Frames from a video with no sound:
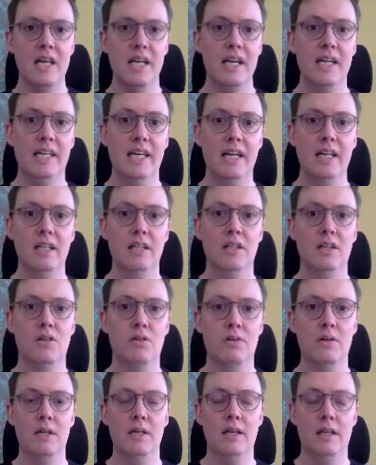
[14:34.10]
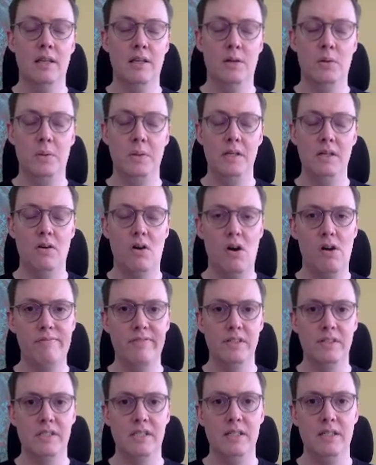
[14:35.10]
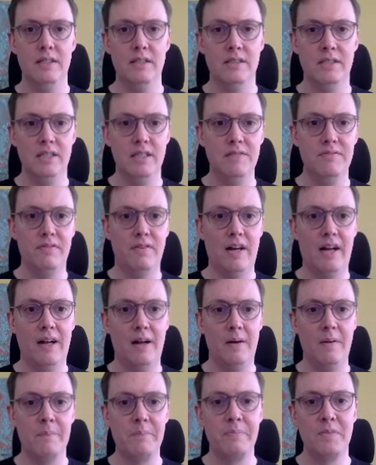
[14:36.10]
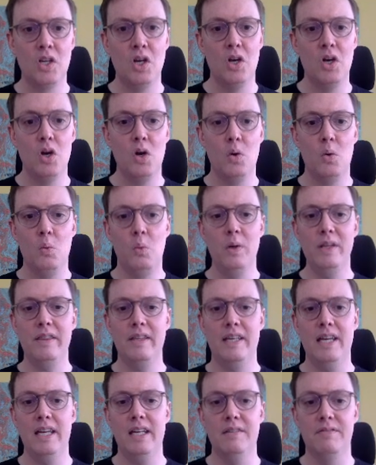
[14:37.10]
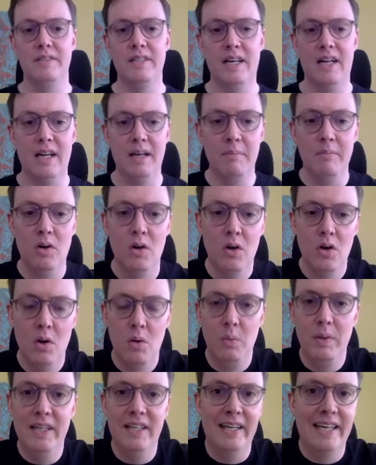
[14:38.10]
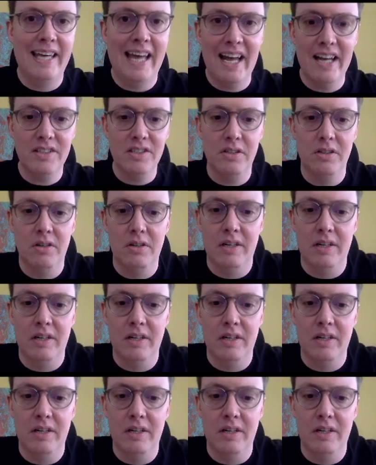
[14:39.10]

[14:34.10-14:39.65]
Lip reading: getting the queen off the c file. With gain of time, we can castle our